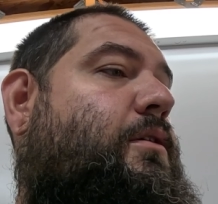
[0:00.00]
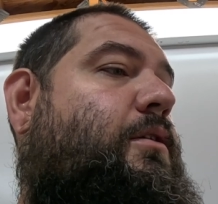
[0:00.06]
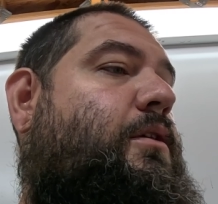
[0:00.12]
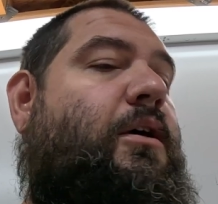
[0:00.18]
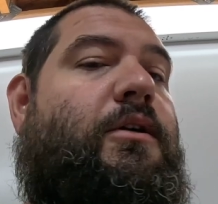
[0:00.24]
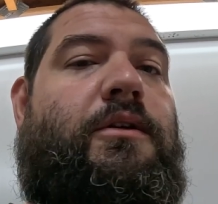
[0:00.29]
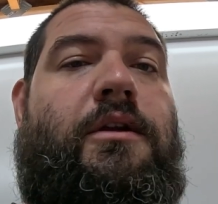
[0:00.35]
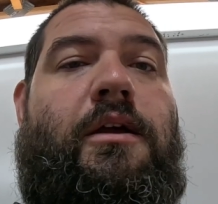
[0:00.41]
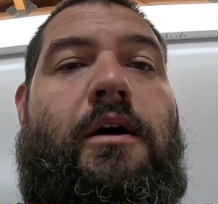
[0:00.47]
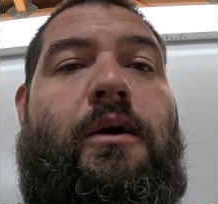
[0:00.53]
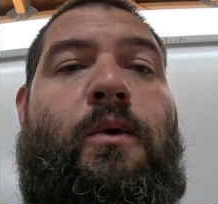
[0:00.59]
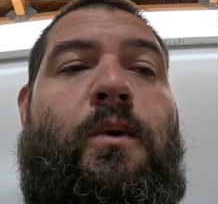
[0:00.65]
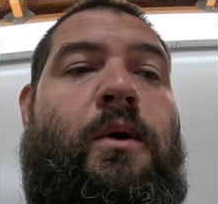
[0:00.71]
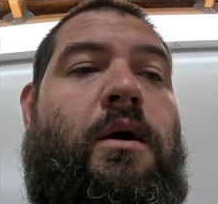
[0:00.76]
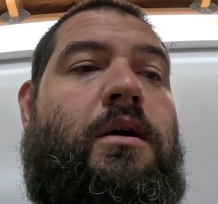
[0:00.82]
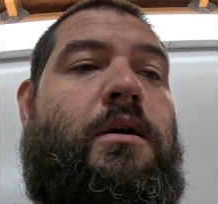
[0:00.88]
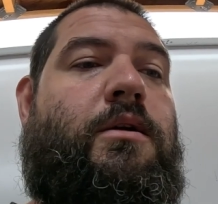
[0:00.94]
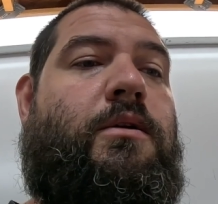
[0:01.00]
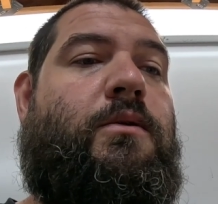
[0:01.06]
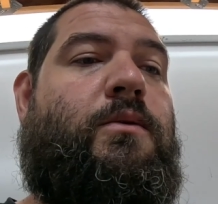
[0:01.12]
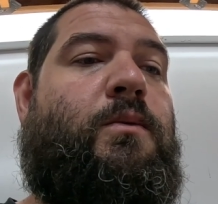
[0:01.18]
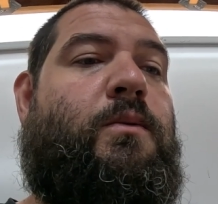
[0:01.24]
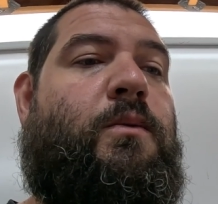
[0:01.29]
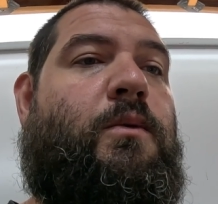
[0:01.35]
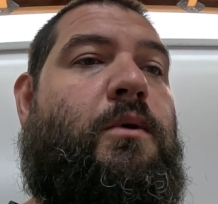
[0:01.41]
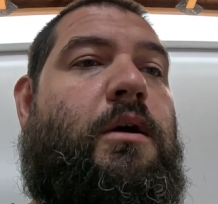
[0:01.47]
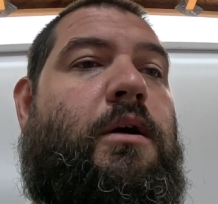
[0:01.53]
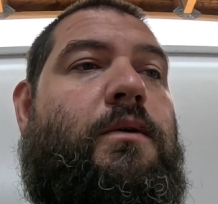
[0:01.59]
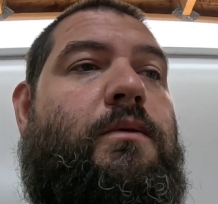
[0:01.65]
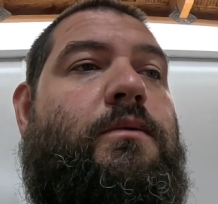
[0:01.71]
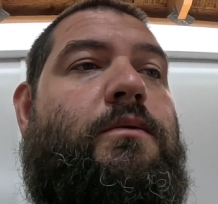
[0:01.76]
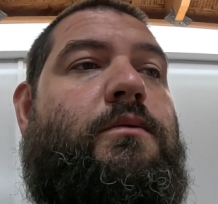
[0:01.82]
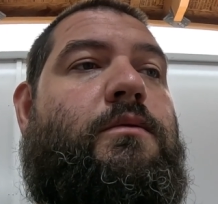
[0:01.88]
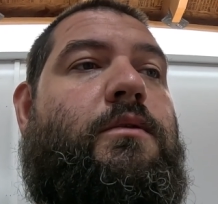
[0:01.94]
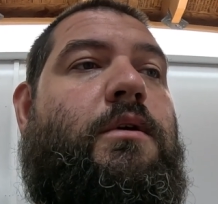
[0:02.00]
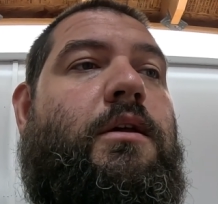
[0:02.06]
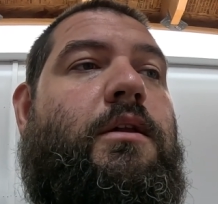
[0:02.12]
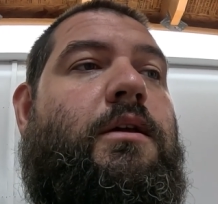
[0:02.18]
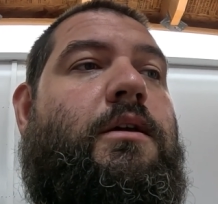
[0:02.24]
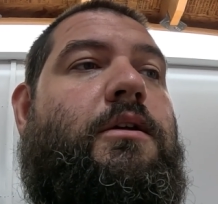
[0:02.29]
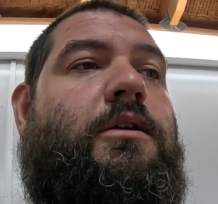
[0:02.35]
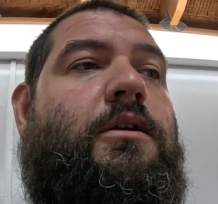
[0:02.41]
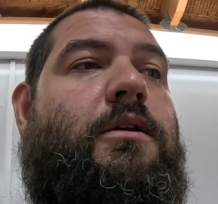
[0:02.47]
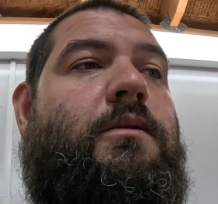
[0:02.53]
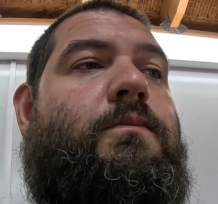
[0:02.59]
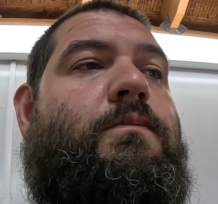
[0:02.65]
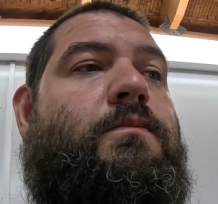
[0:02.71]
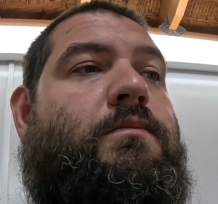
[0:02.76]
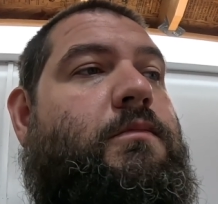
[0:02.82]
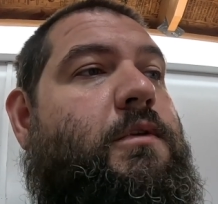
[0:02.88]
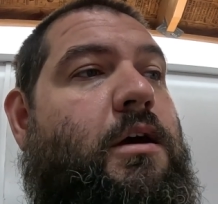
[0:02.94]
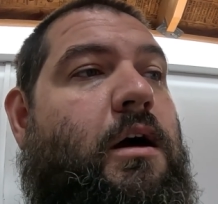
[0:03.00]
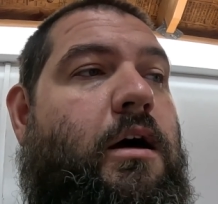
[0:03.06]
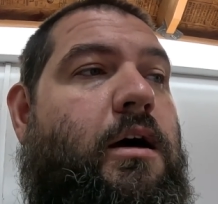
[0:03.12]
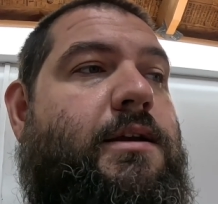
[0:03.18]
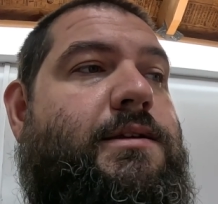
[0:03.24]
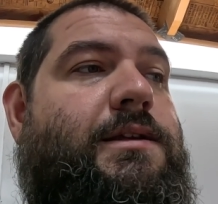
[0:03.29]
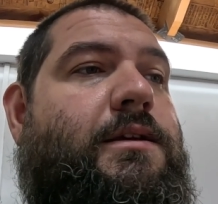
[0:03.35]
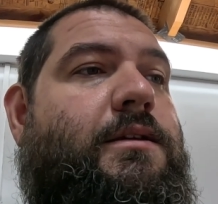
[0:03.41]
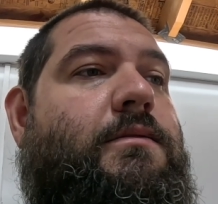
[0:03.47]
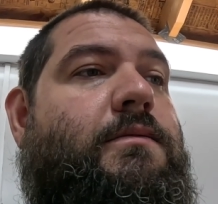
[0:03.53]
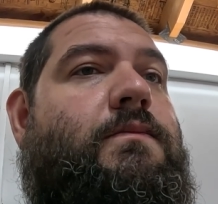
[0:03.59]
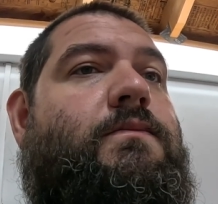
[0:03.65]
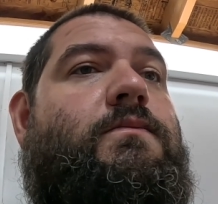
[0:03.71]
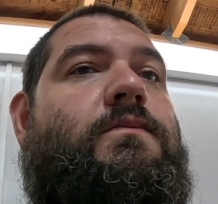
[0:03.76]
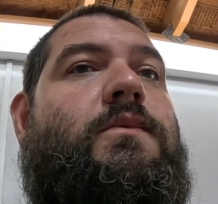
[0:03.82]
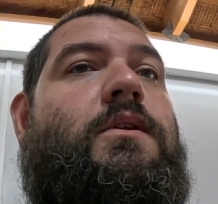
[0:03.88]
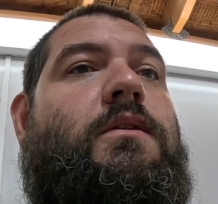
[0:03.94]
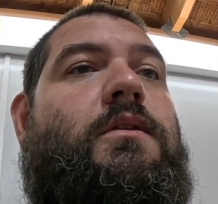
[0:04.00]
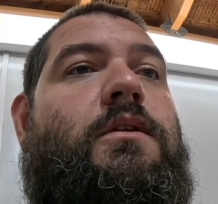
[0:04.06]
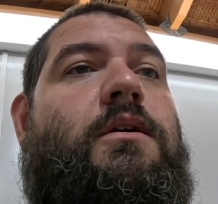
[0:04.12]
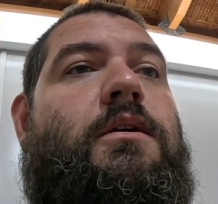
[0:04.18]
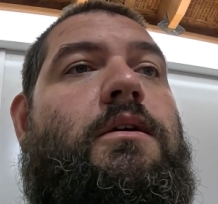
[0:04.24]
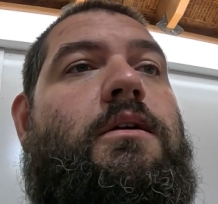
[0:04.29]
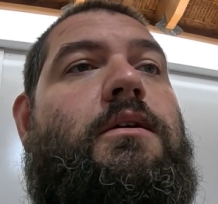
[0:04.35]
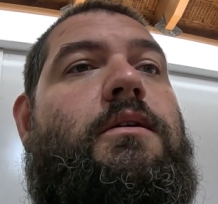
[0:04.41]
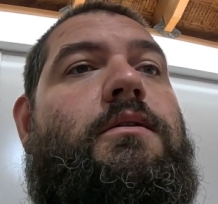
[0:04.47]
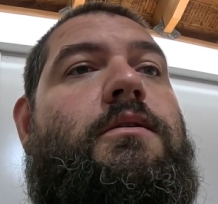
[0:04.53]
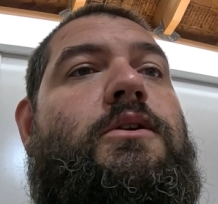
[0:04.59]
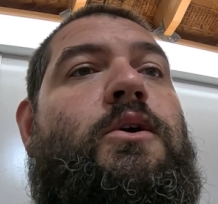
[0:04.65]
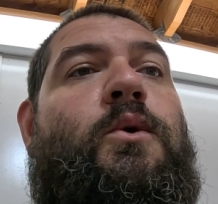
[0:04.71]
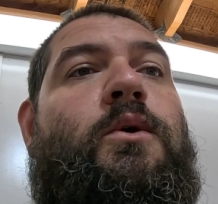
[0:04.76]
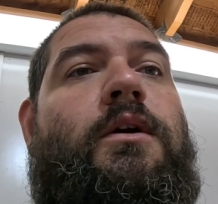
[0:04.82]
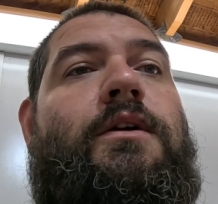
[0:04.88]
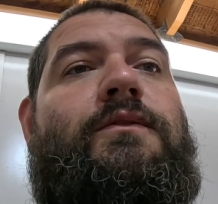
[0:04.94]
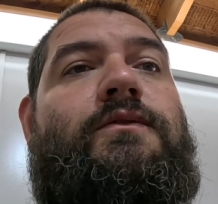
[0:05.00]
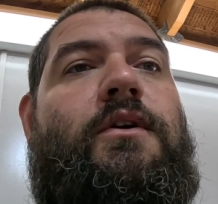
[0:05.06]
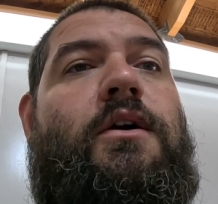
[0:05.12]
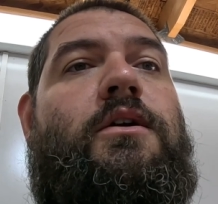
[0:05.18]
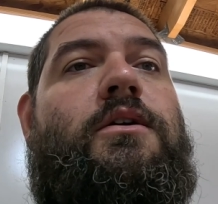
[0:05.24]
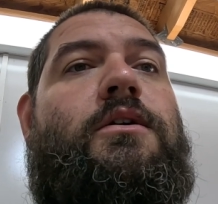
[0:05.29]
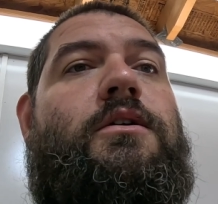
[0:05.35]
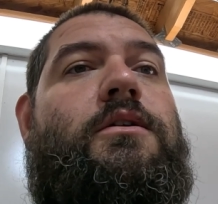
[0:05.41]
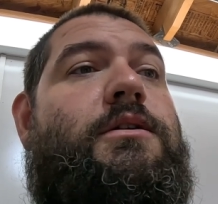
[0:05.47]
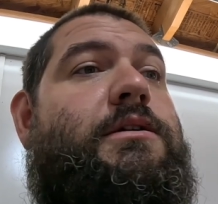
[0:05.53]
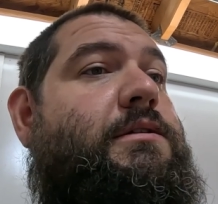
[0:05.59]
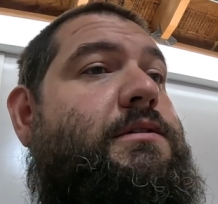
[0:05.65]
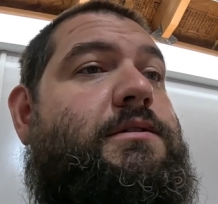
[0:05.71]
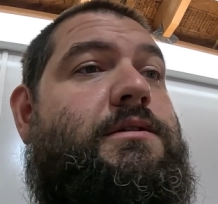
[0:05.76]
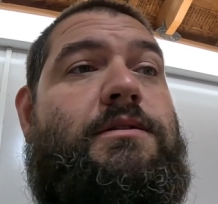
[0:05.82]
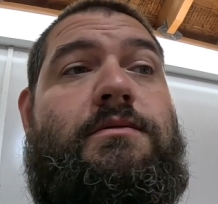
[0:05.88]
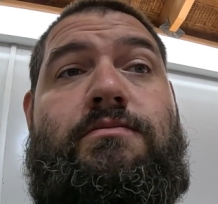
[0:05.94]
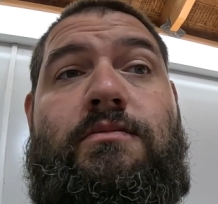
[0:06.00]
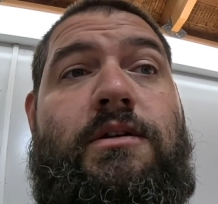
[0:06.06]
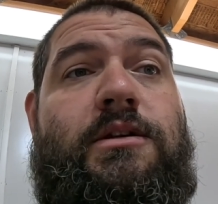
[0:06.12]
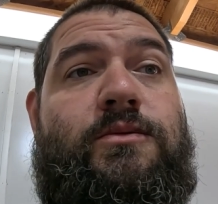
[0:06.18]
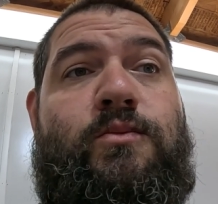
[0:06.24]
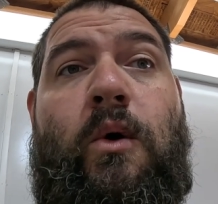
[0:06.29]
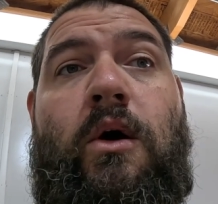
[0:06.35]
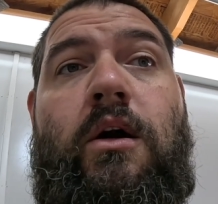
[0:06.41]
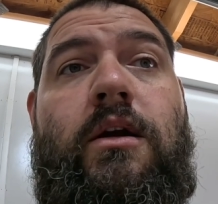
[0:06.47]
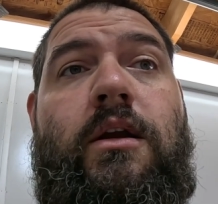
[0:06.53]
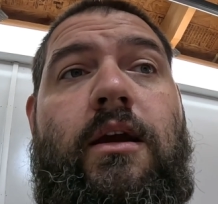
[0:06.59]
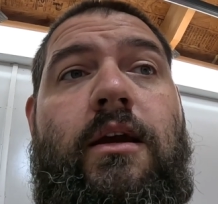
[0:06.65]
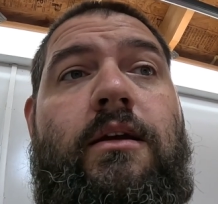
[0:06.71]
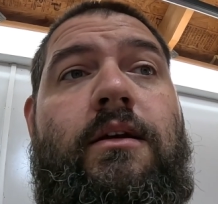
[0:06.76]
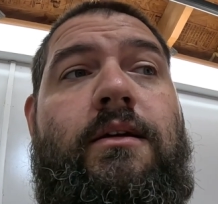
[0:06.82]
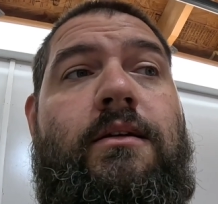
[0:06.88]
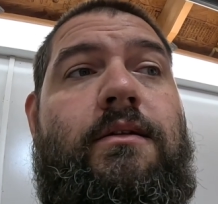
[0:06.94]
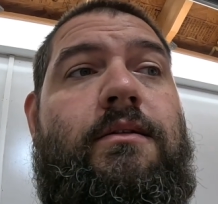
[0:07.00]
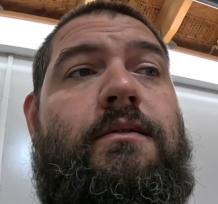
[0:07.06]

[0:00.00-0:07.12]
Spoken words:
know what really could cause it. The torque converter is working.